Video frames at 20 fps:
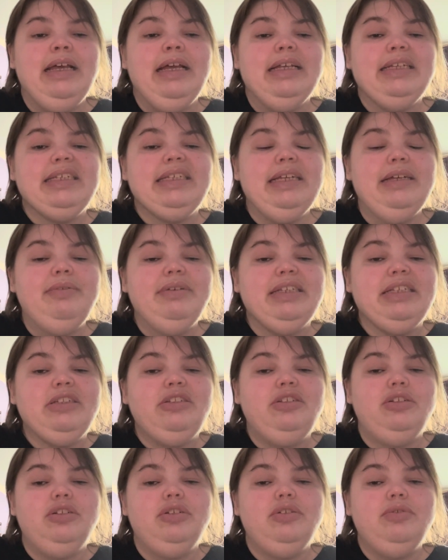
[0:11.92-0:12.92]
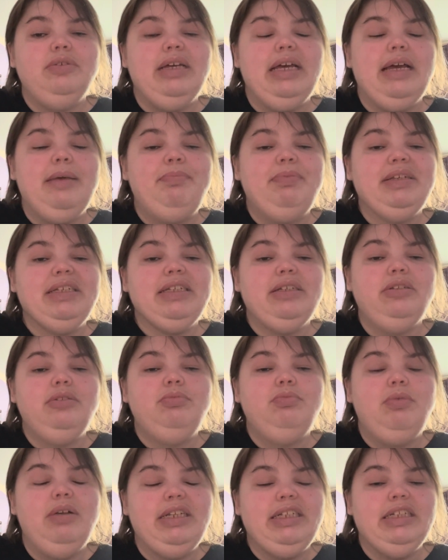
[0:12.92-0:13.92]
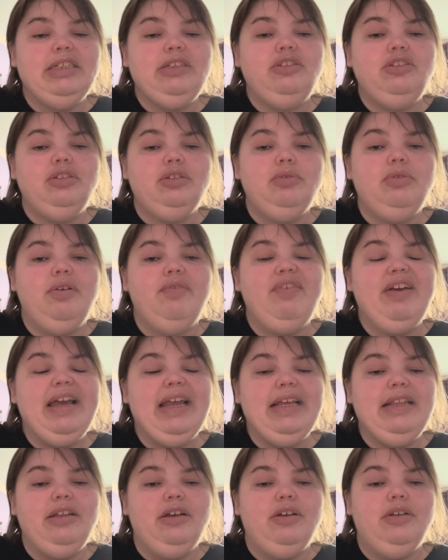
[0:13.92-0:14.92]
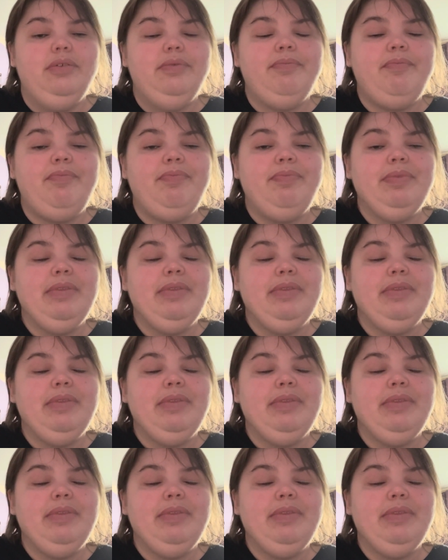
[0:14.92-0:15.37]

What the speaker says: Series 2, Episode 1 and 2 of Halo.